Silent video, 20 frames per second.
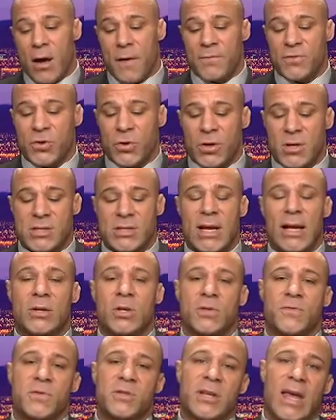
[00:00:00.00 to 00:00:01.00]
of Junior Dos
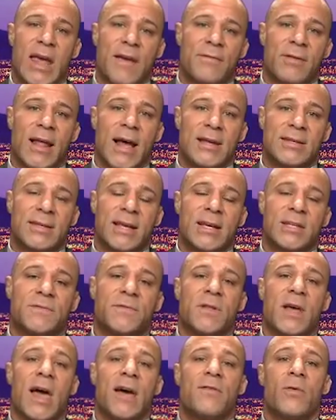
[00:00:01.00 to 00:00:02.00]
Santos versus Cain Velasquez
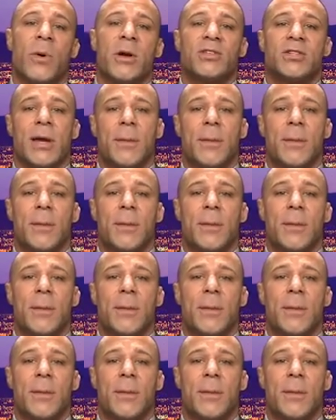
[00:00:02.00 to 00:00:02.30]
for the heavyweight